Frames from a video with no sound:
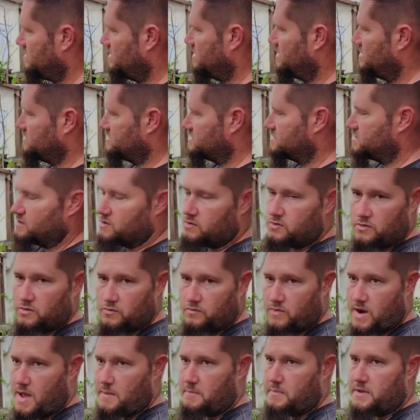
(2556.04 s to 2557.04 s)
in a
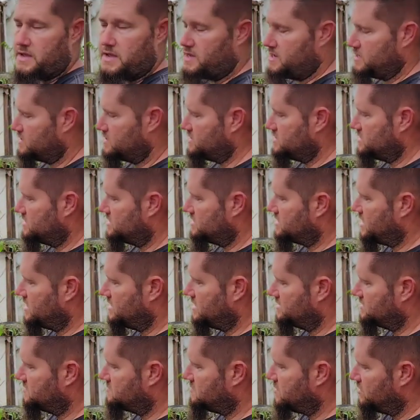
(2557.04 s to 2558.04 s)
circle wrapping it, because it's got
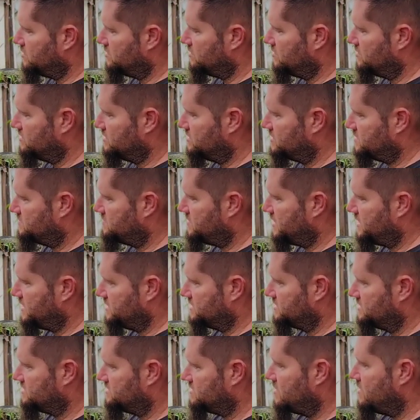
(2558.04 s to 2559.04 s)
a smaller
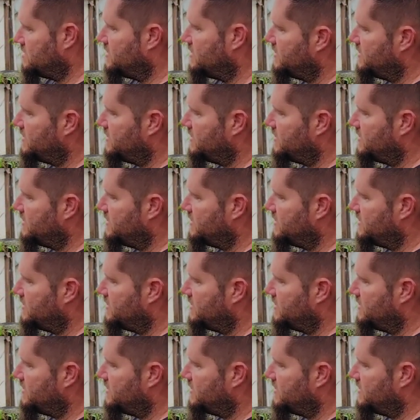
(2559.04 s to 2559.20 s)
space.